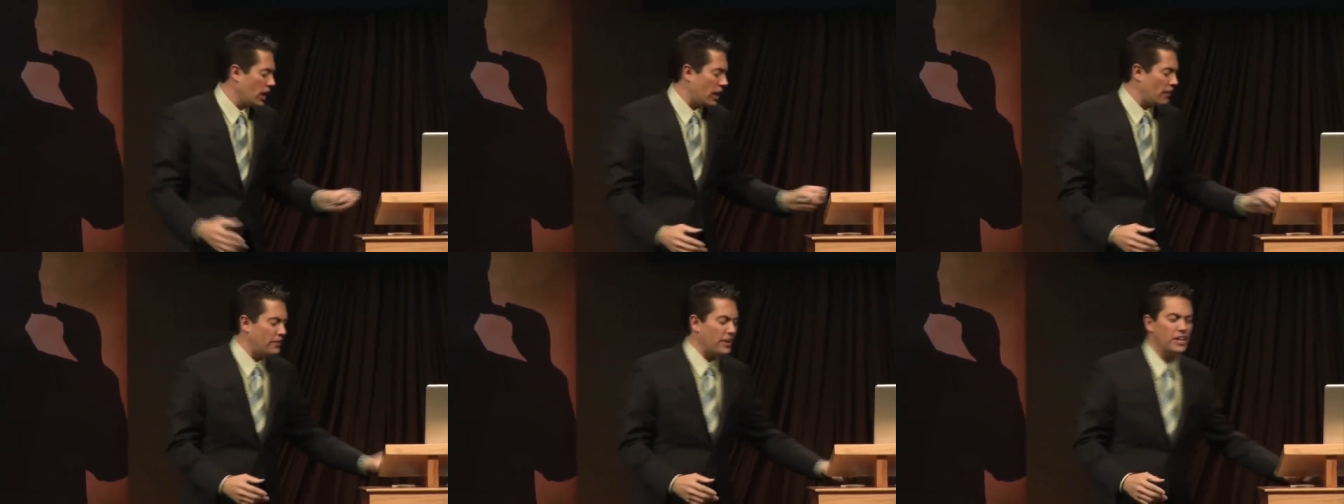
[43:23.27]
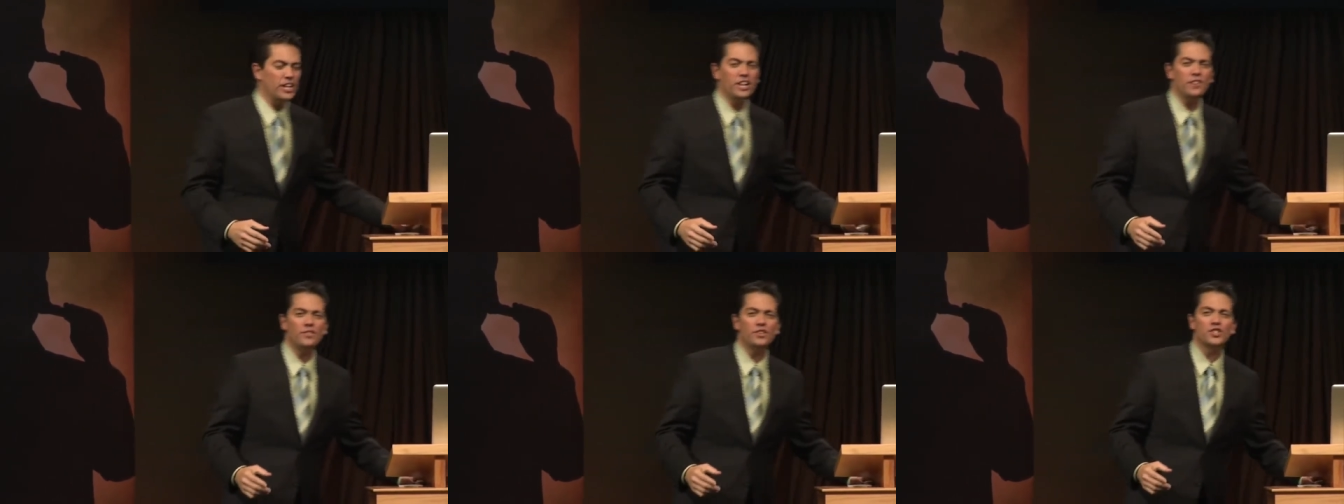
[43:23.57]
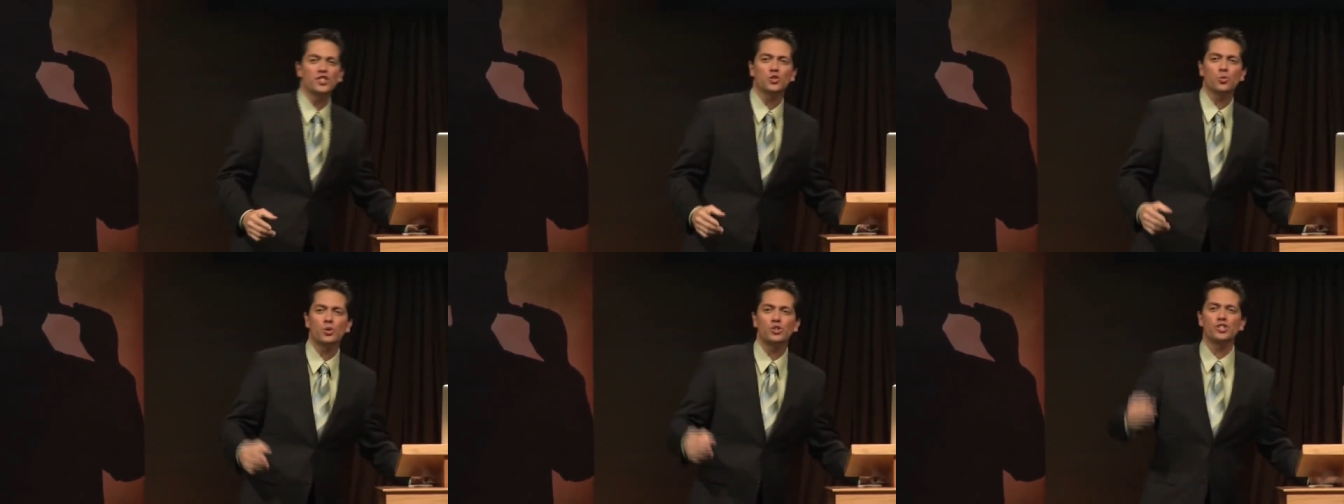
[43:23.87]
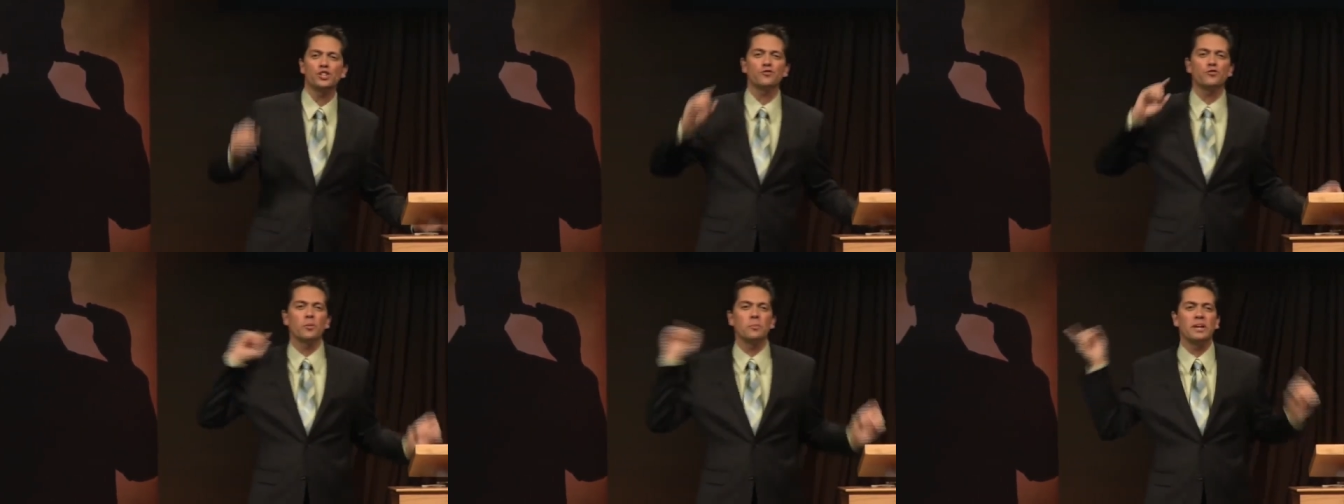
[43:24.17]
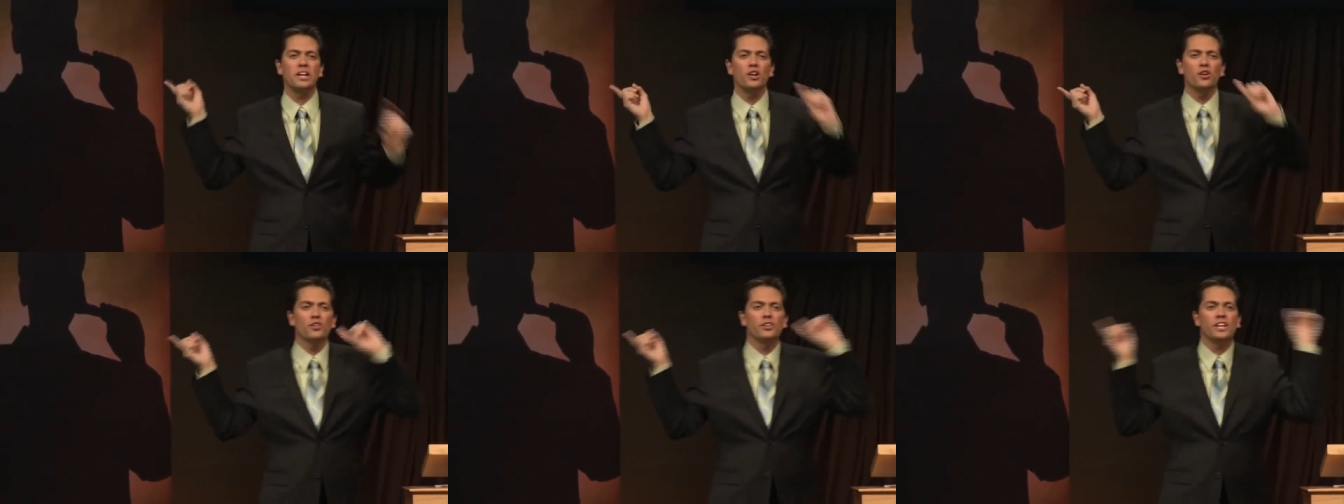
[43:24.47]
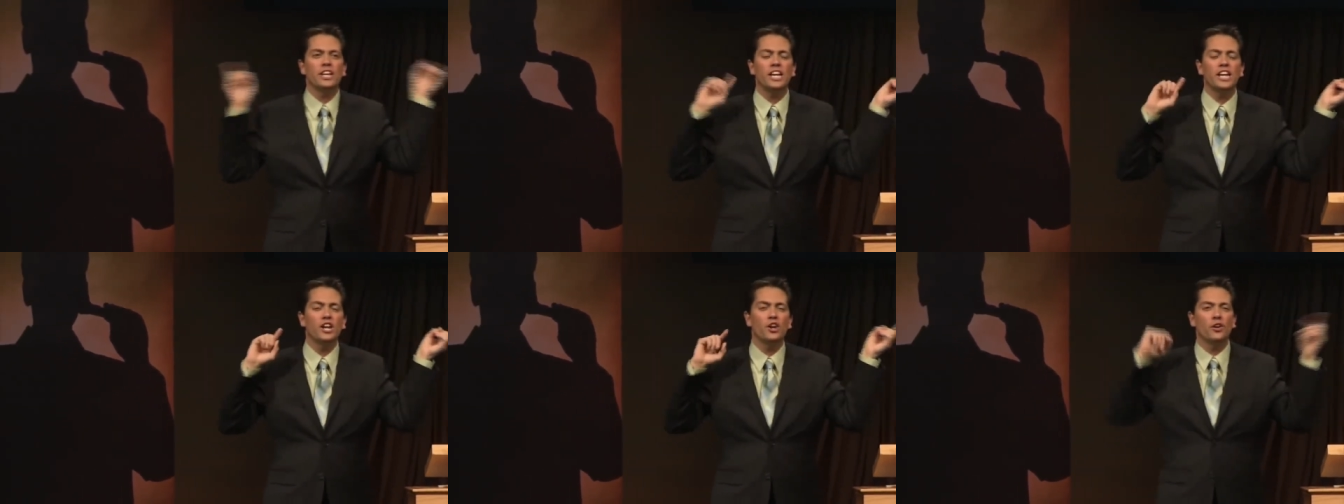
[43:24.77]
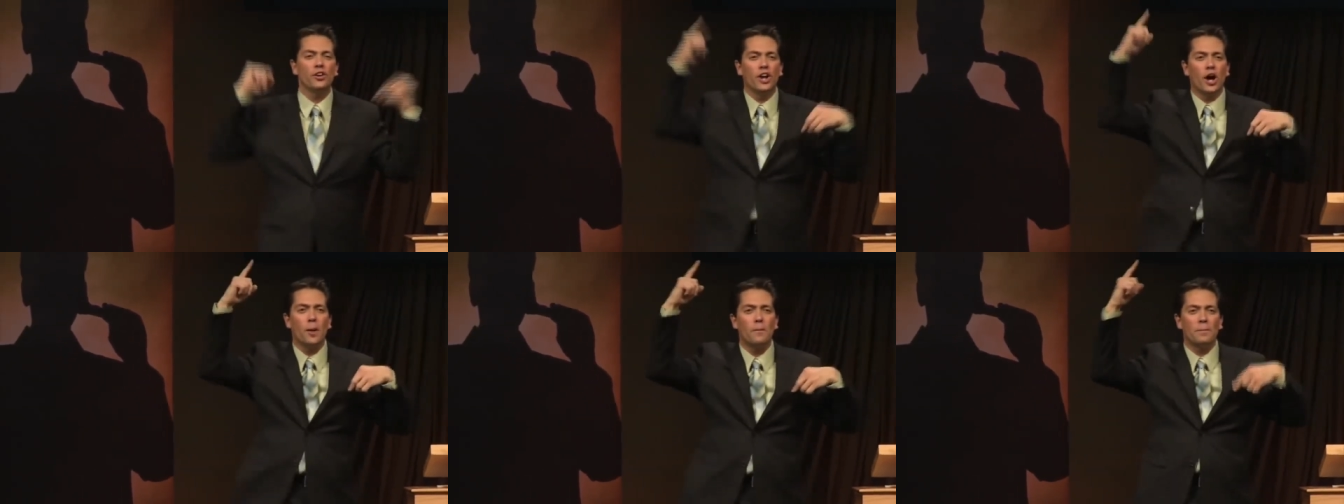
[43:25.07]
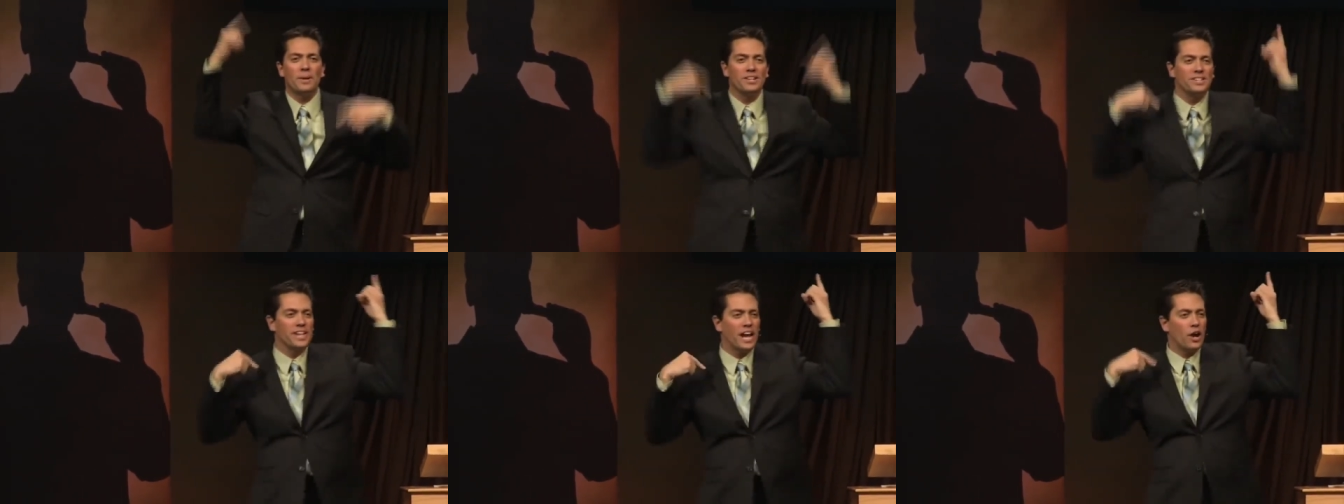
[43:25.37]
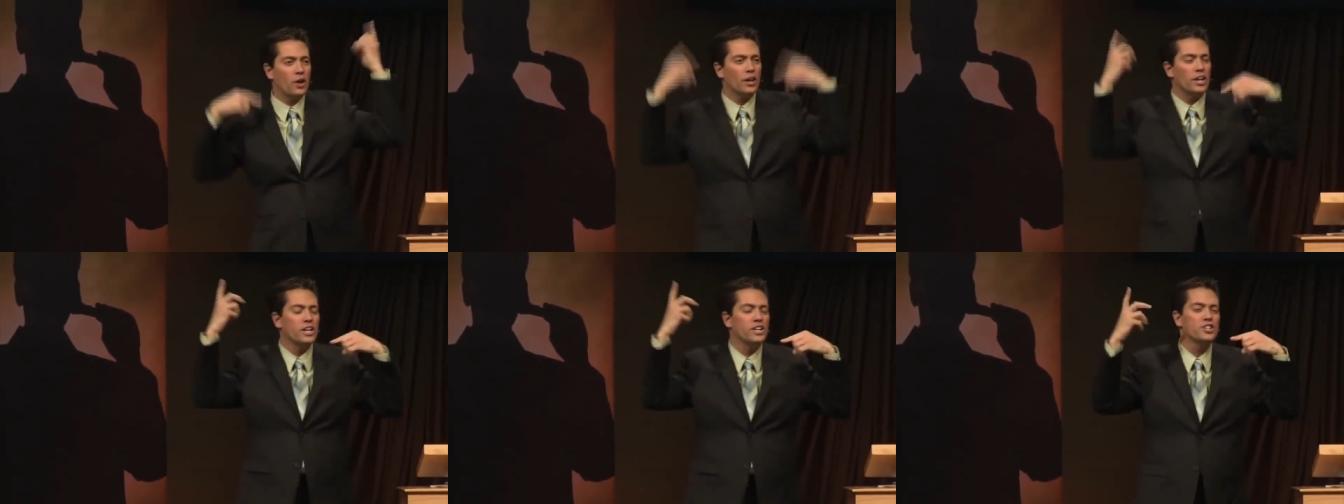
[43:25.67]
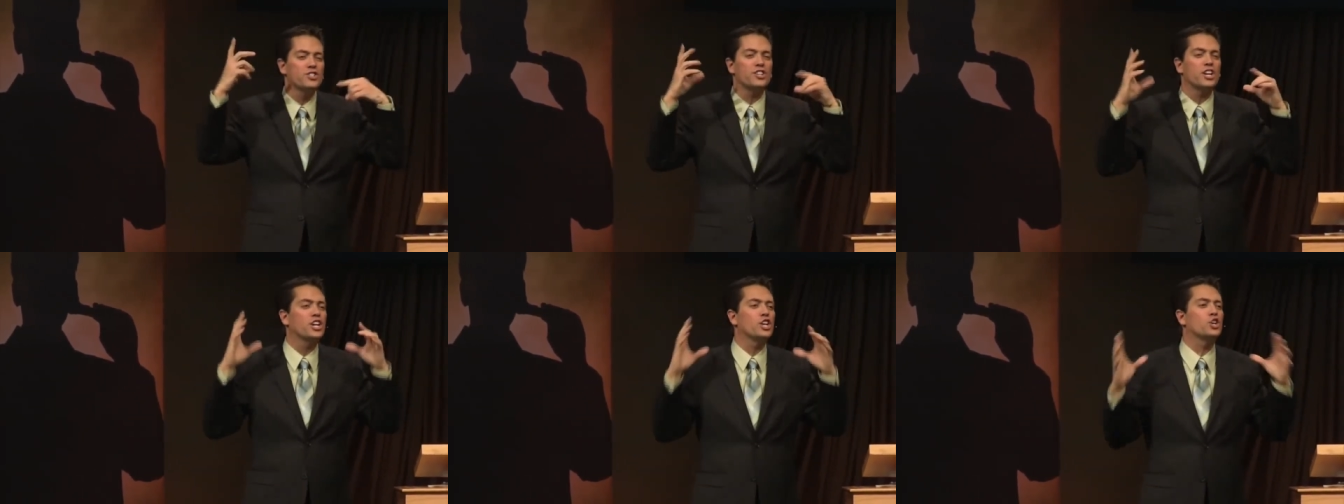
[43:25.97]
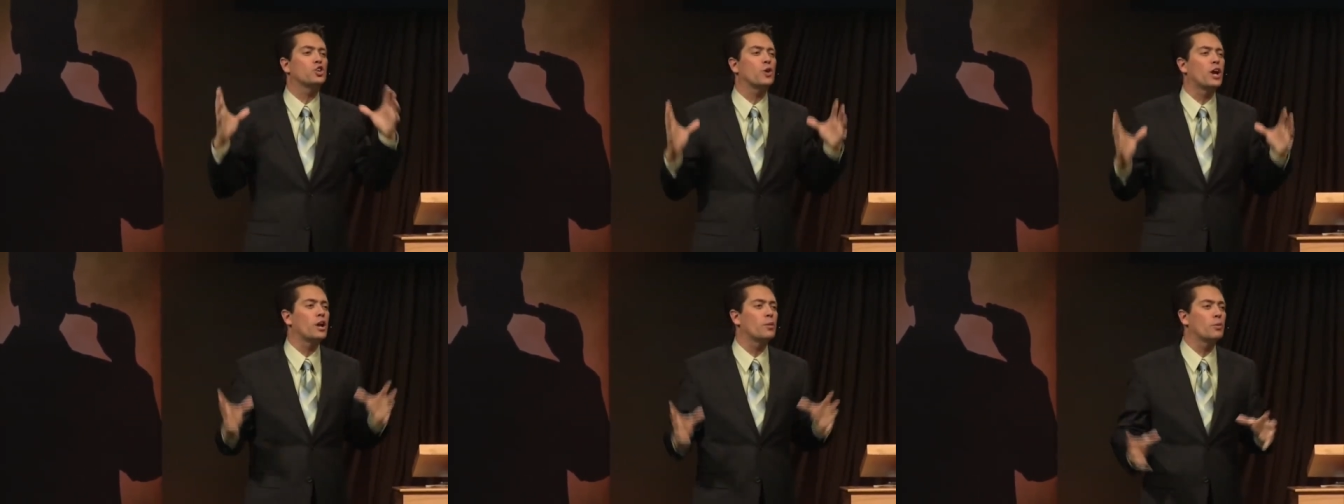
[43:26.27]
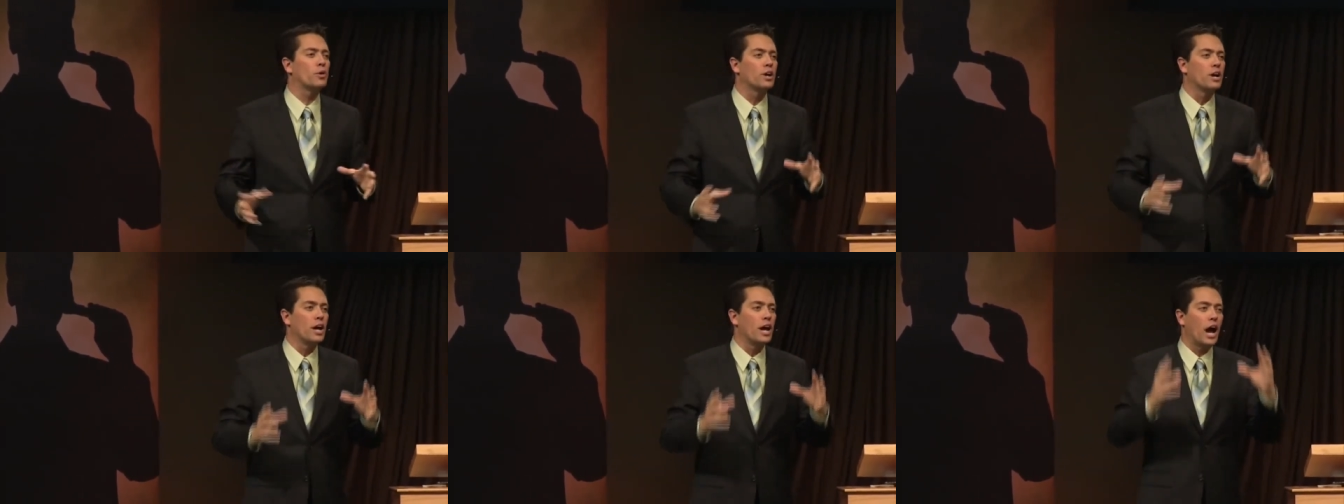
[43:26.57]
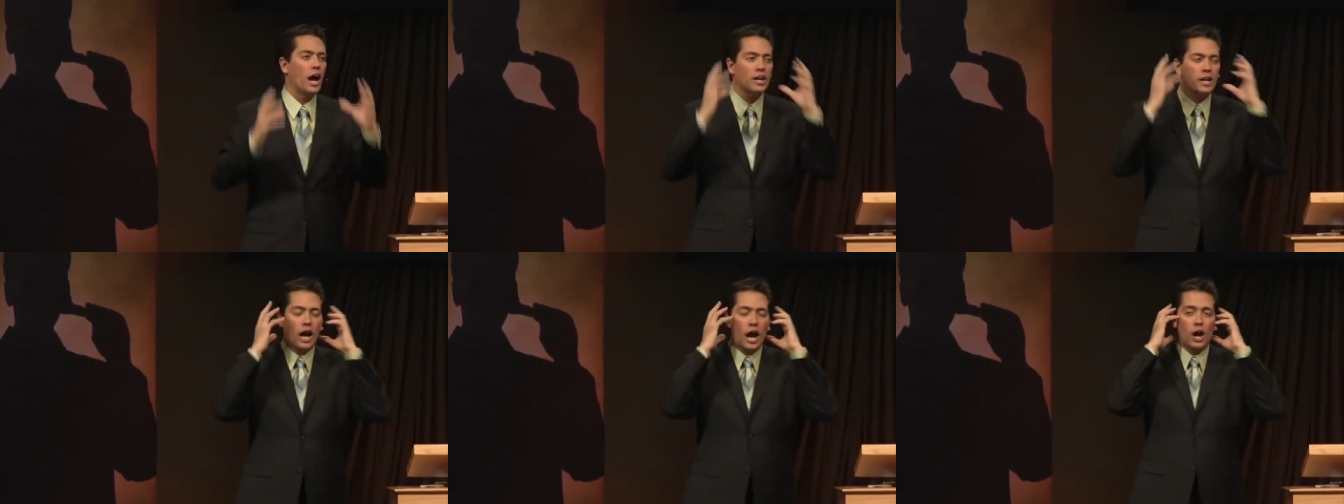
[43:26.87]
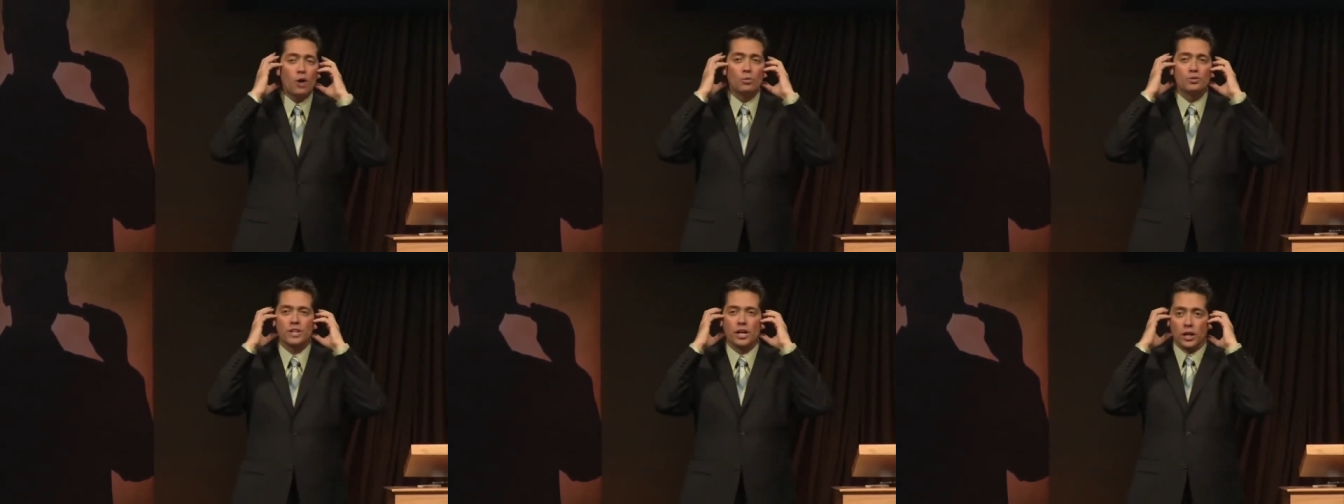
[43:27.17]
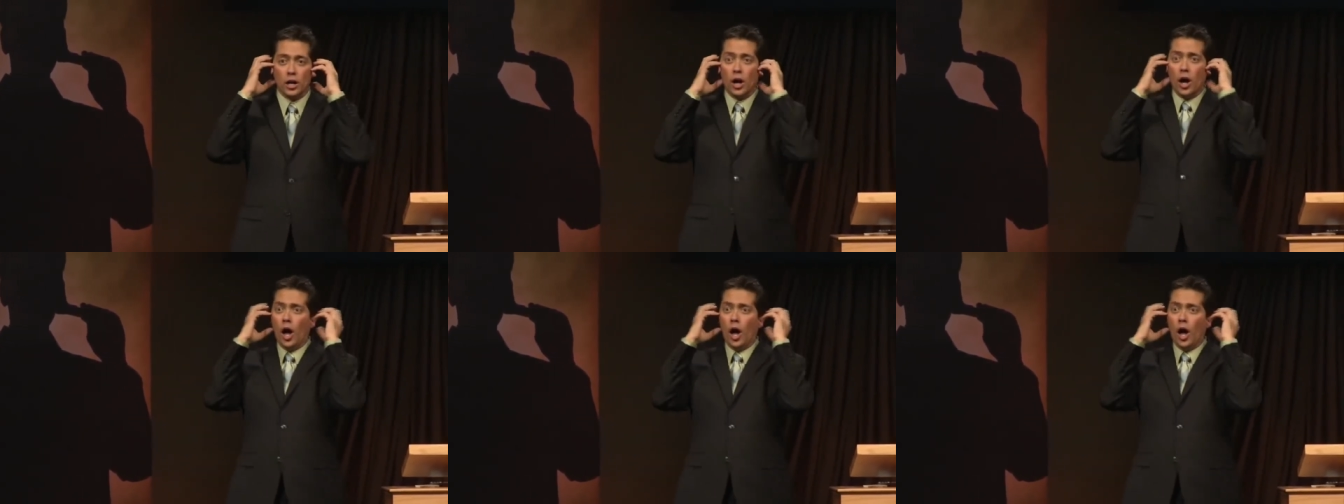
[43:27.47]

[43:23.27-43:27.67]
And they even switch it from ear to ear and up and down. It is incredible. I, got, I was like,